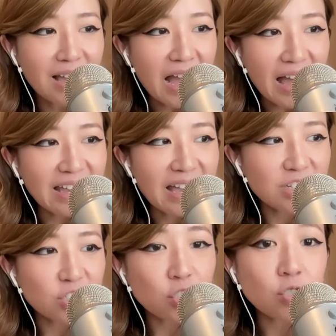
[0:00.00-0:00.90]
I get
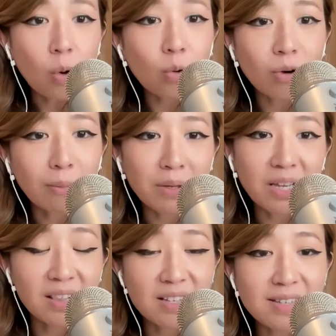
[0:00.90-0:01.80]
so grumpy
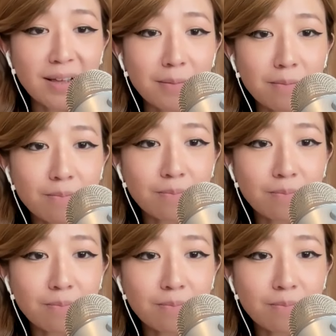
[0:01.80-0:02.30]
in the sun.